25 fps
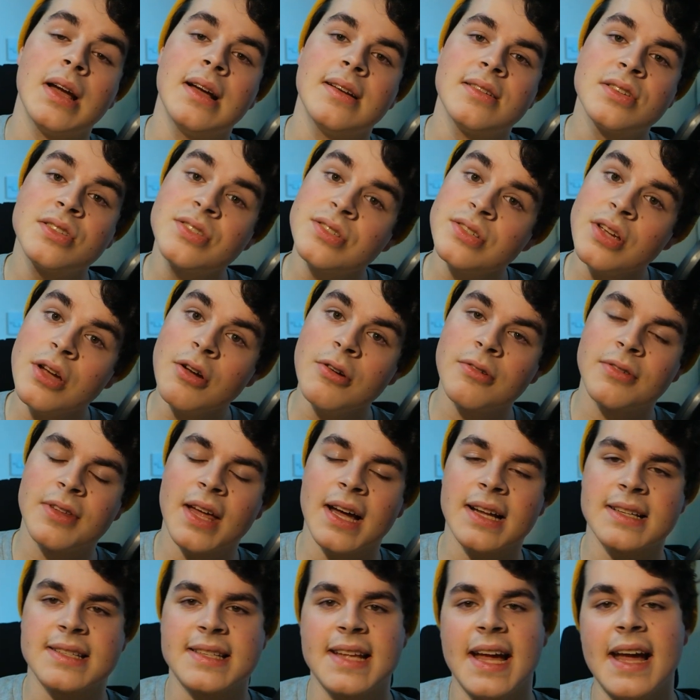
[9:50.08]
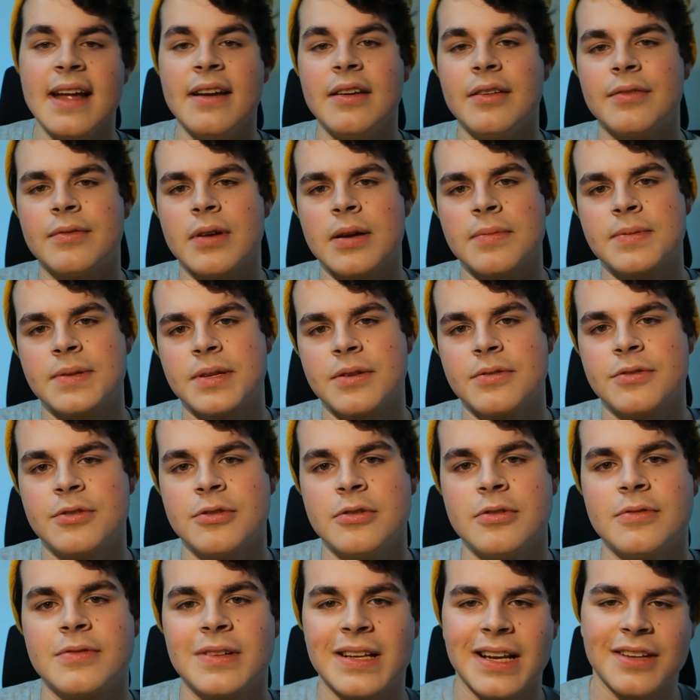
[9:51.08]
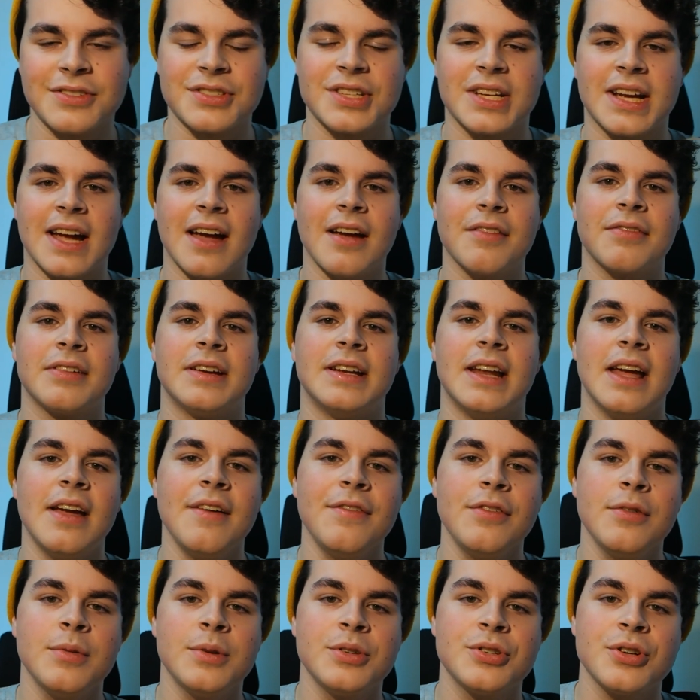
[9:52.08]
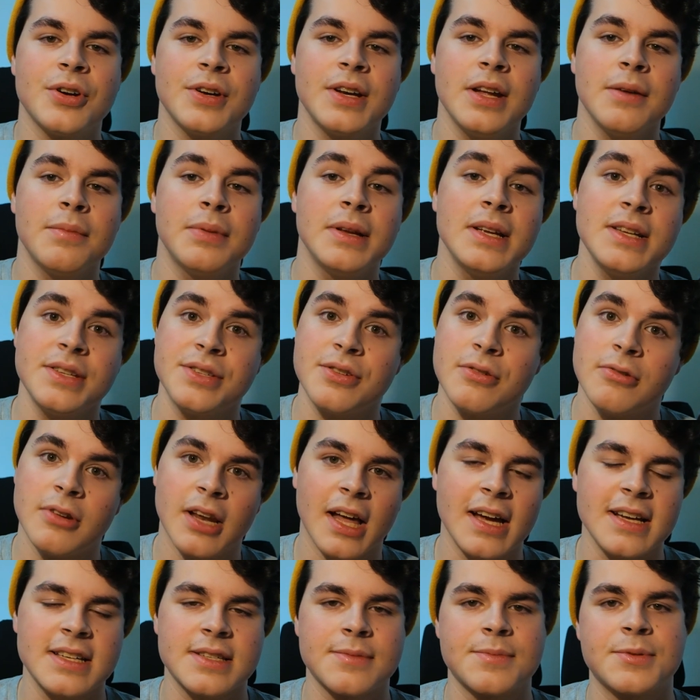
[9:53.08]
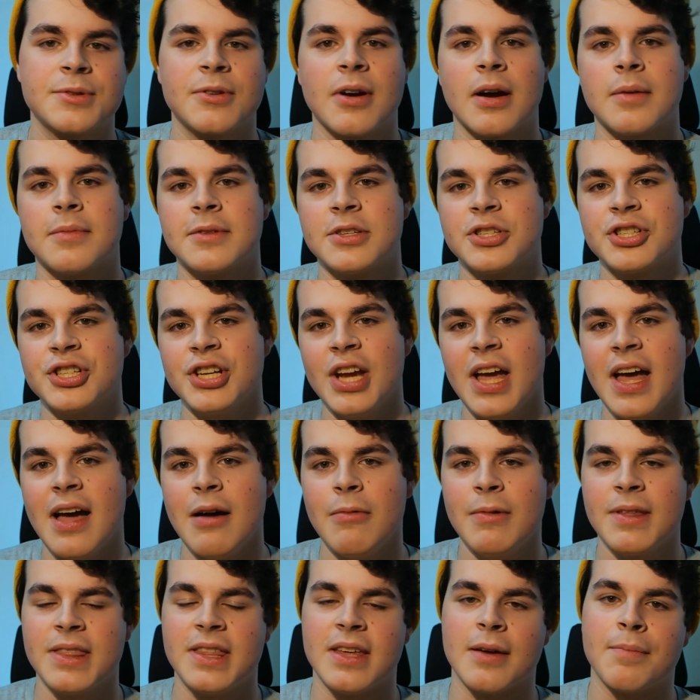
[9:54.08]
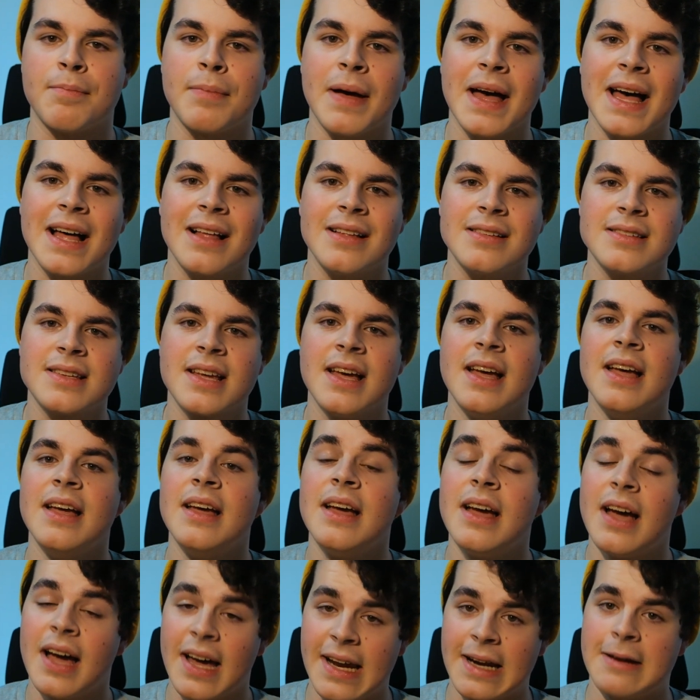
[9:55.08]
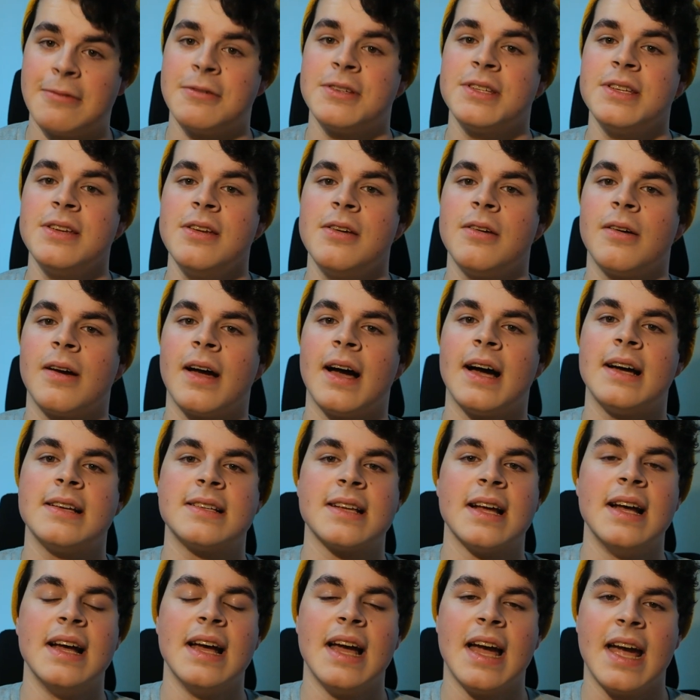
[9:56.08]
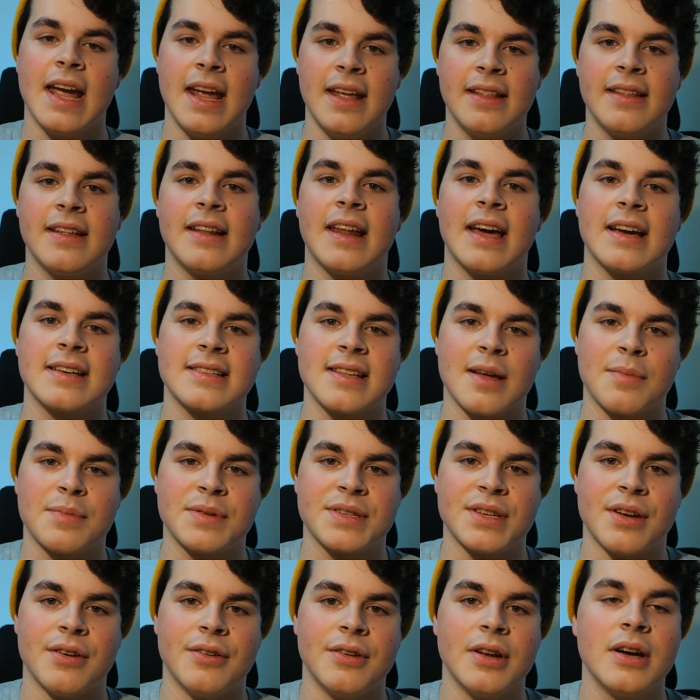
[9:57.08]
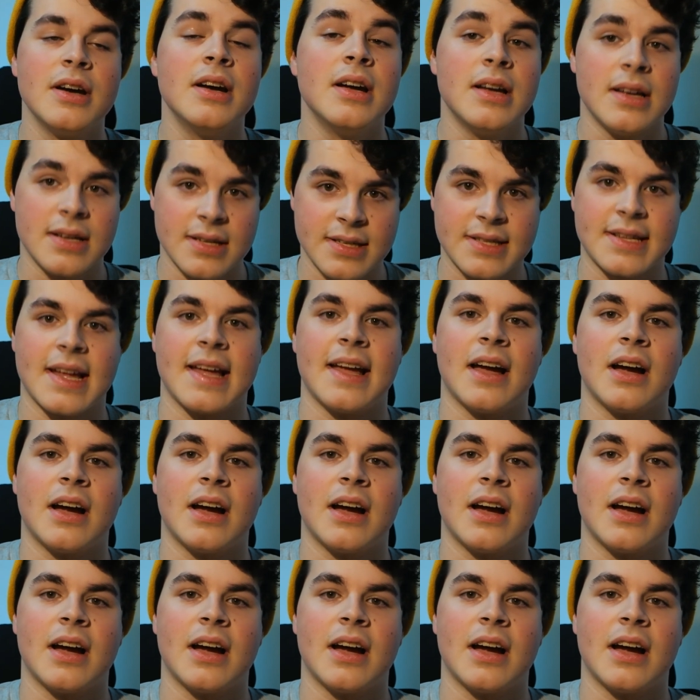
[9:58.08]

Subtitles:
So that's the end of episode 2 of Clutch the Caffeine. If you enjoyed it, please do like, subscribe and share with your pals. And I will see you guys in the next episode. Stay